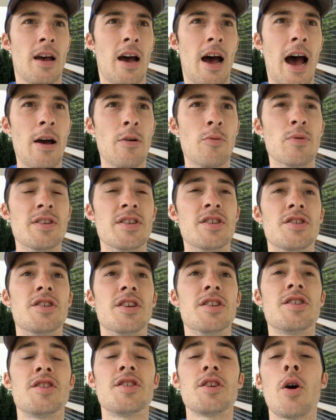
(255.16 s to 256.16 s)
I was
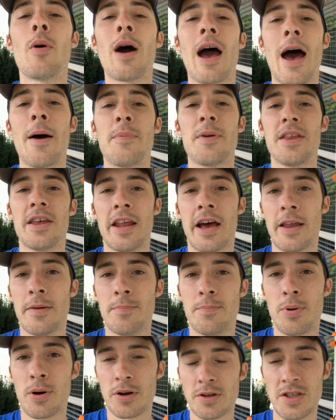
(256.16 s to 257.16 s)
just so happy that I'd
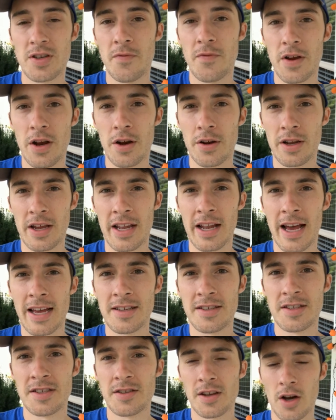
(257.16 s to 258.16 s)
persevered and I
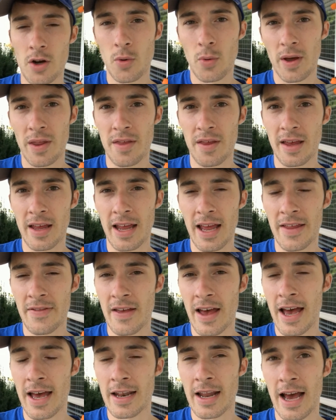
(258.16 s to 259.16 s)
had stuck with it, and
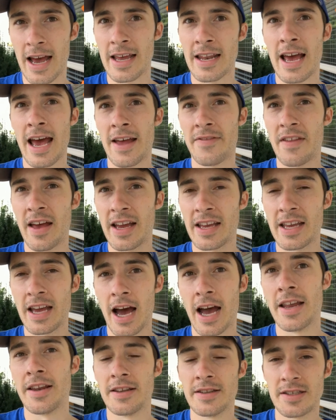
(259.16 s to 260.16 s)
that I had had that
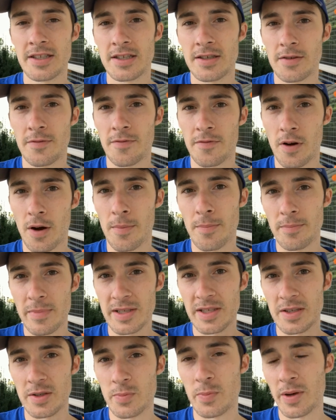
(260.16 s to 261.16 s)
guidance from
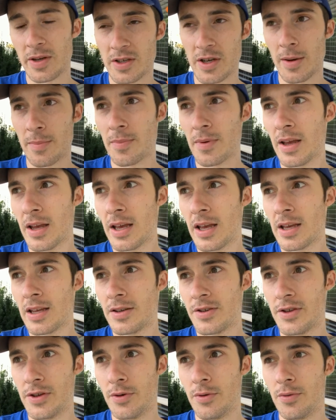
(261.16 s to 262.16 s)
Mrs. Bishop
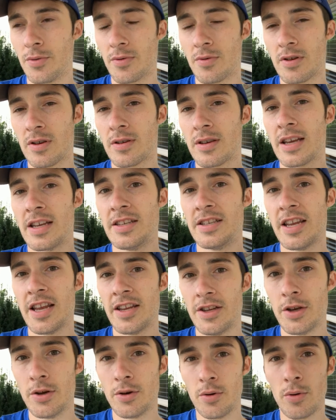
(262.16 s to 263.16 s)
to
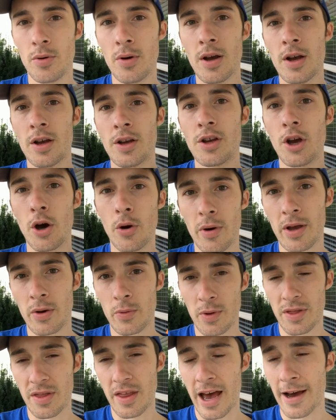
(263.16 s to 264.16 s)
continue going
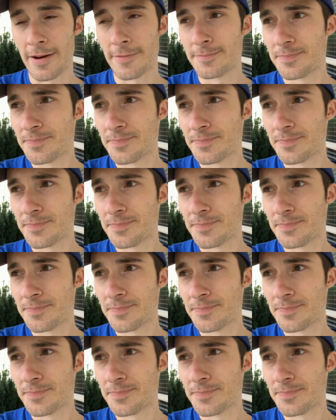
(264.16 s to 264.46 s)
with that.